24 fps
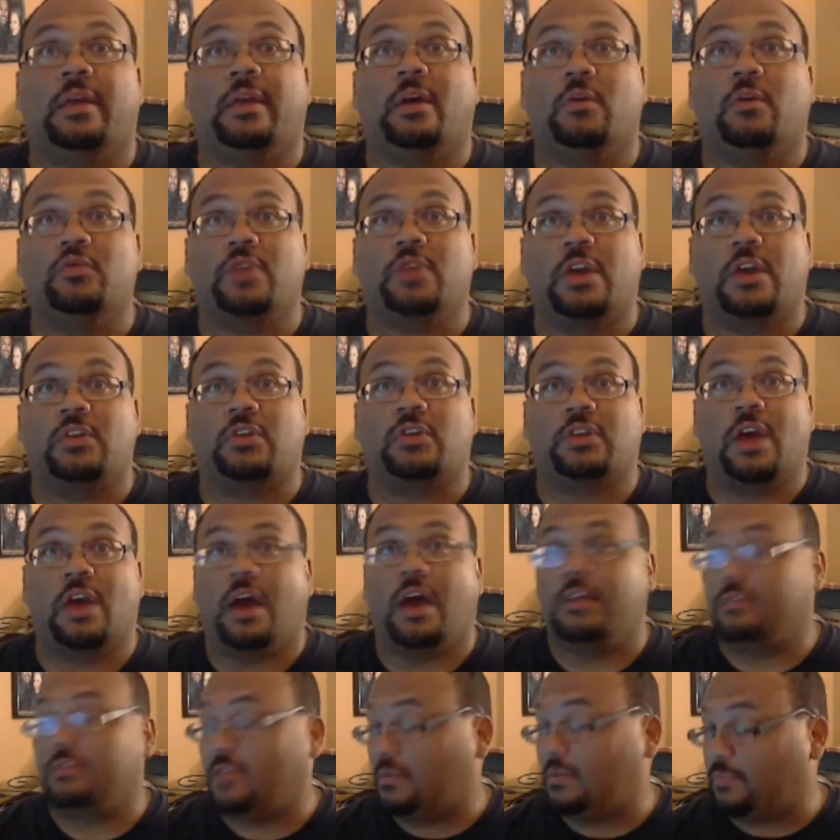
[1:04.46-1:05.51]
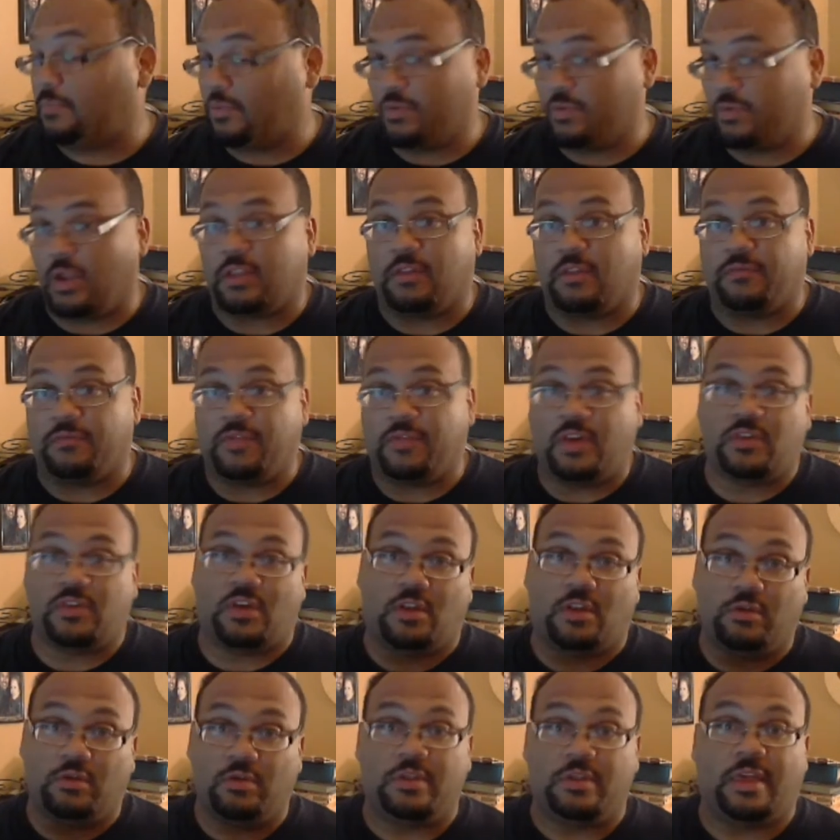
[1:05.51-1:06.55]
L.J. Scott did productive things,
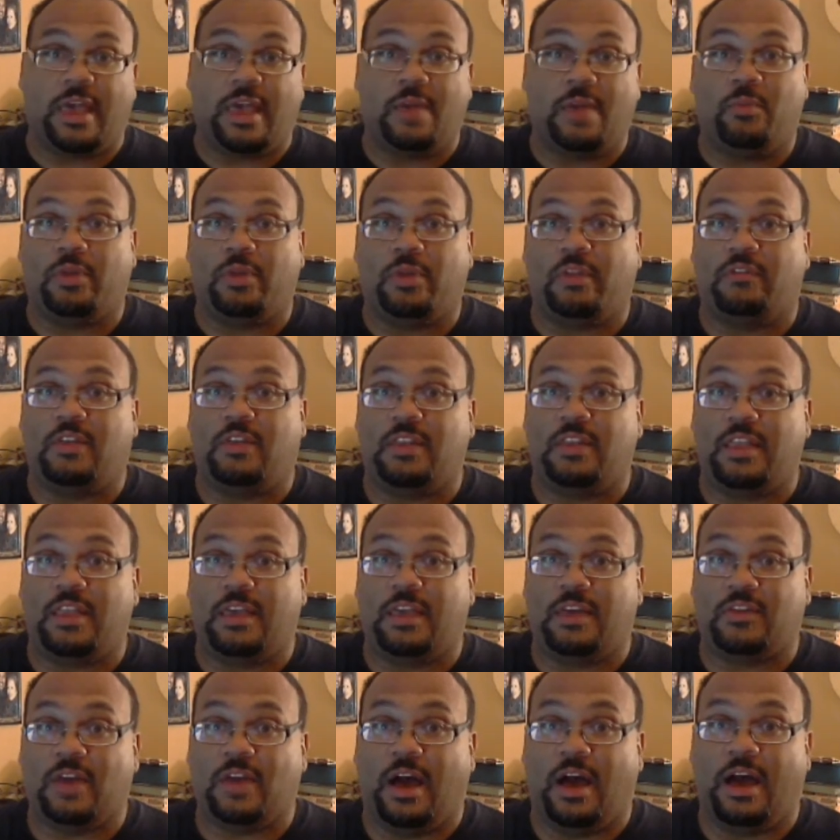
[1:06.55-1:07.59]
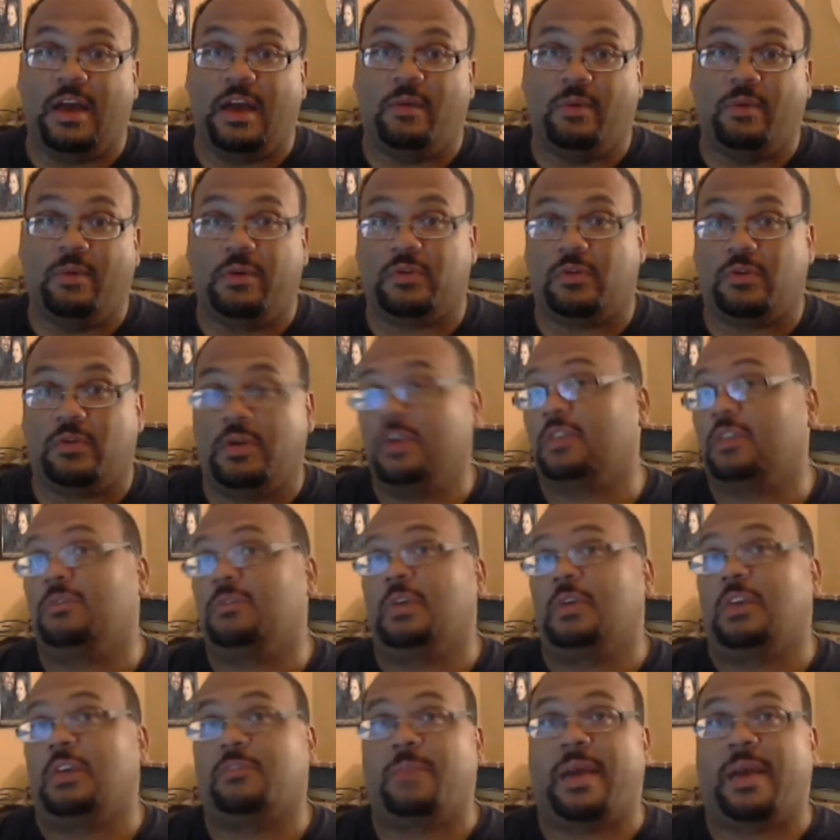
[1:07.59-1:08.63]
including the game-winning TD against Iowa. So
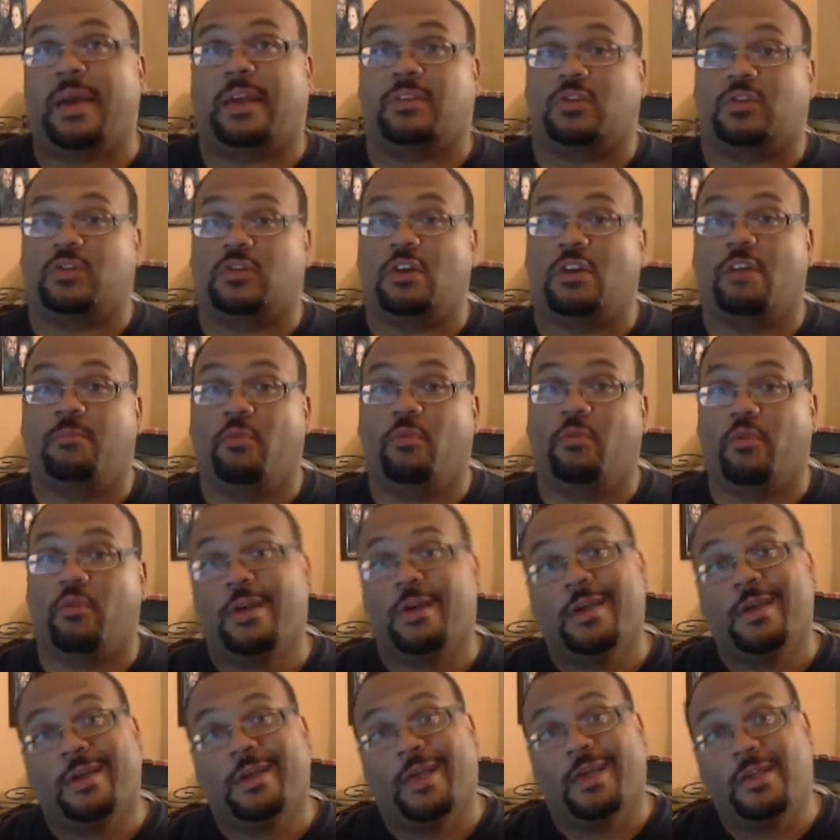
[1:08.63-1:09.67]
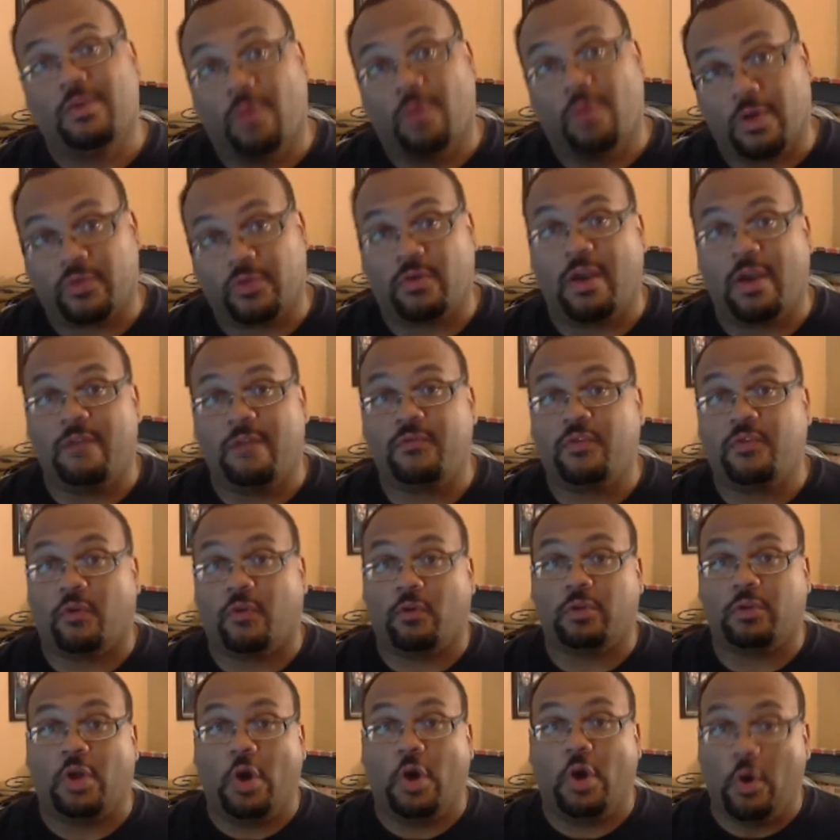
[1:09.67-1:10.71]
he's back as a sophomore. And you also have
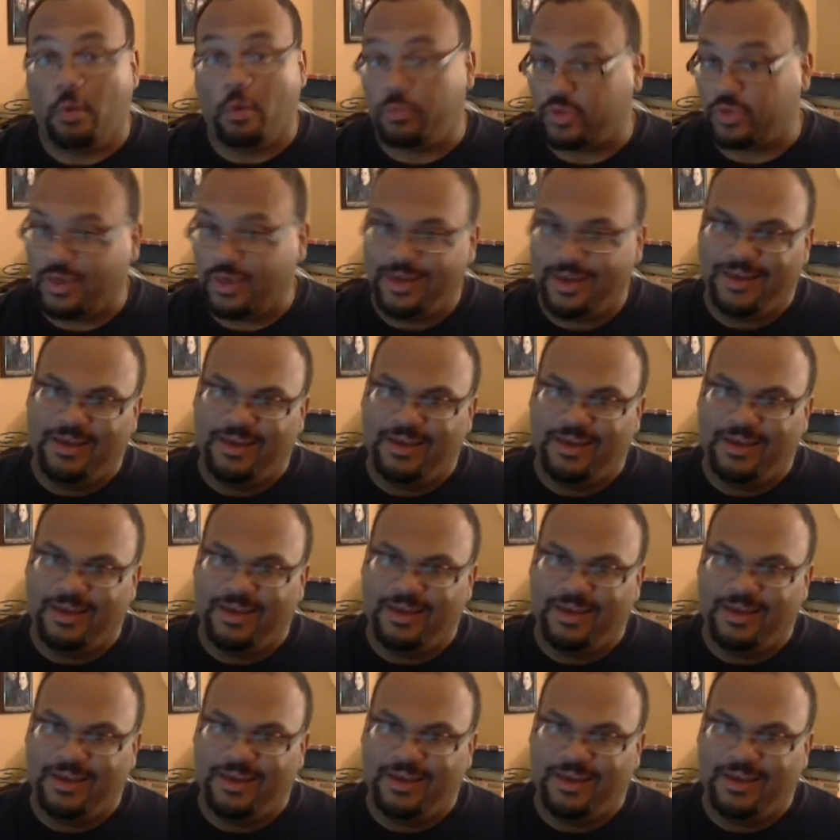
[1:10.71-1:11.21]
Gerald Holmes.